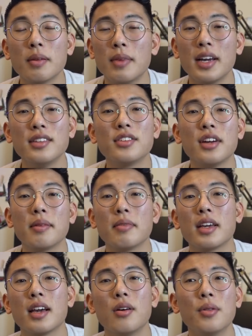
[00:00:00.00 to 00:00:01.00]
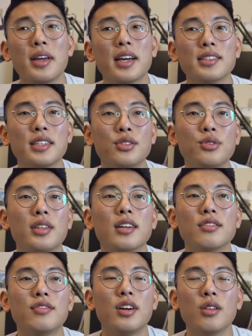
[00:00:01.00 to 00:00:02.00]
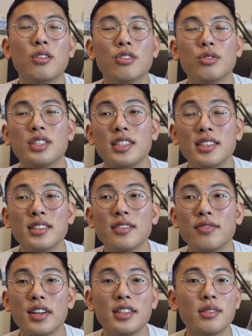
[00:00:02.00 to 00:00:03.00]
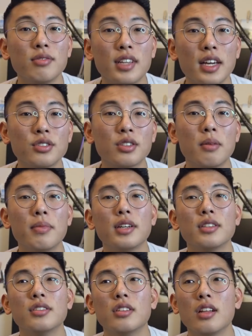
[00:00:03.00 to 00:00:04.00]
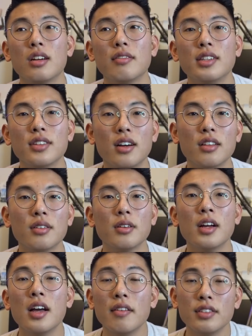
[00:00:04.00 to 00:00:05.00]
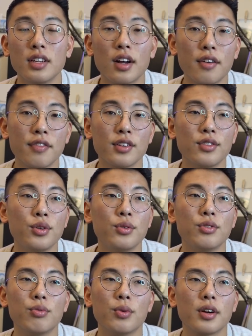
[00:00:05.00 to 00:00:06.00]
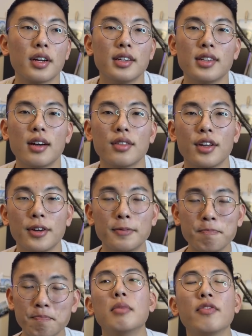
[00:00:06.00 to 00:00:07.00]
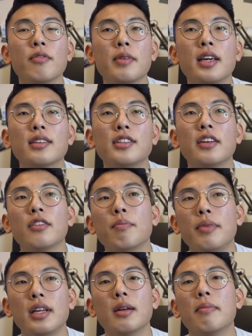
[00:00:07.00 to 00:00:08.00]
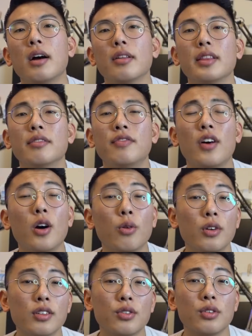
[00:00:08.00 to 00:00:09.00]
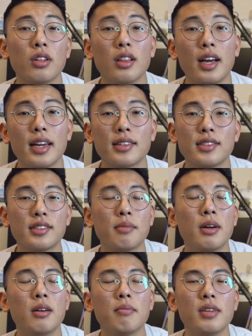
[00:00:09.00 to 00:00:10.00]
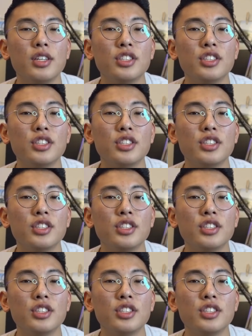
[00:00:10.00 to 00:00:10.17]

My Instagram account only has like 2,000 followers, which isn't very substantial compared to a lot of these other photographers whose work is out there. But for me, it's never been about the followers or the likes. It's about me